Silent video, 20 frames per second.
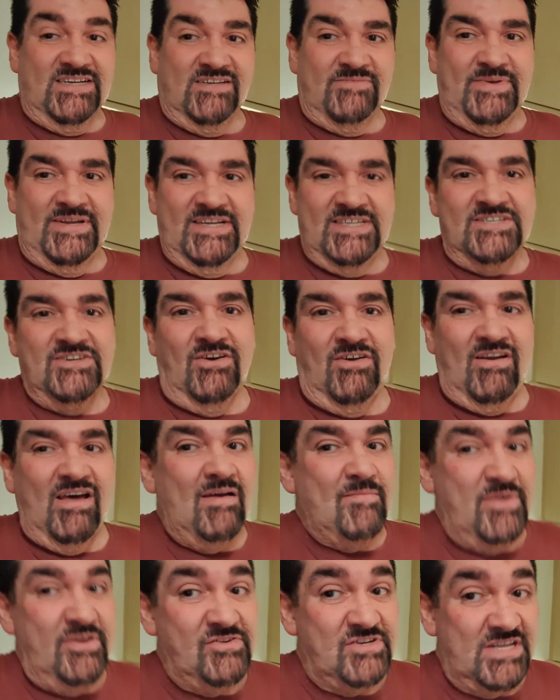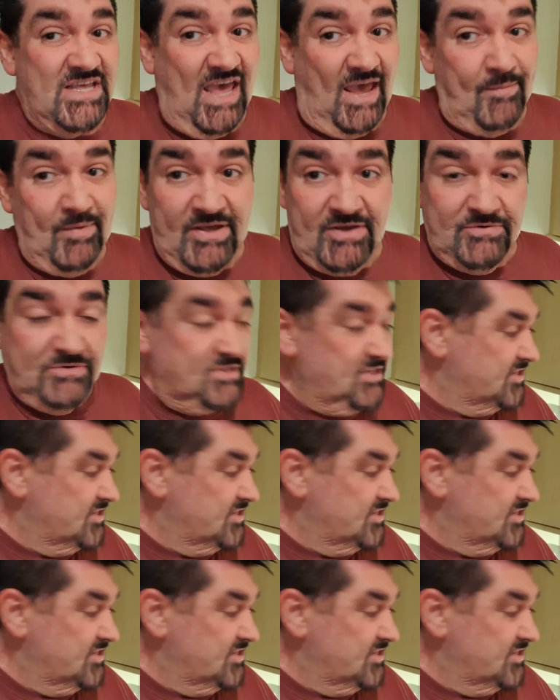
I mean, it's not like I'm using chemicals.